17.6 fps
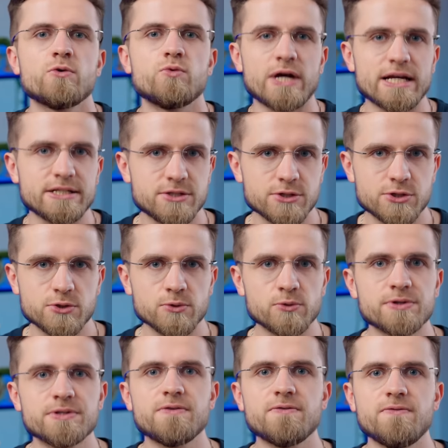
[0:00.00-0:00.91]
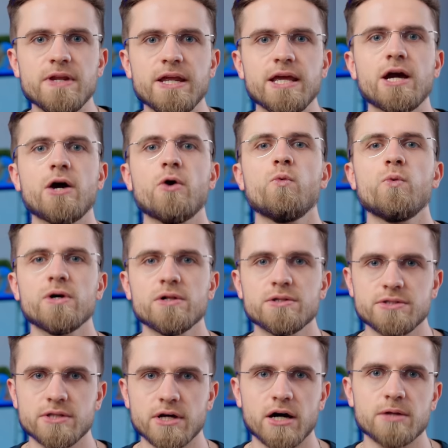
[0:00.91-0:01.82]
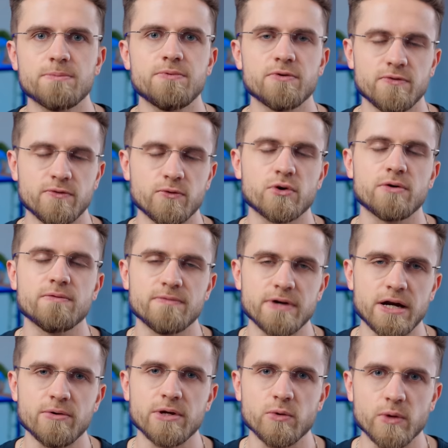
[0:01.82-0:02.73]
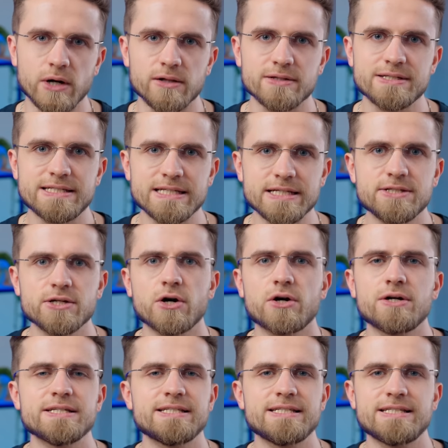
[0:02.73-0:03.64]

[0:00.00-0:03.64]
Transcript: rest assured the video will not perform very well. CTR is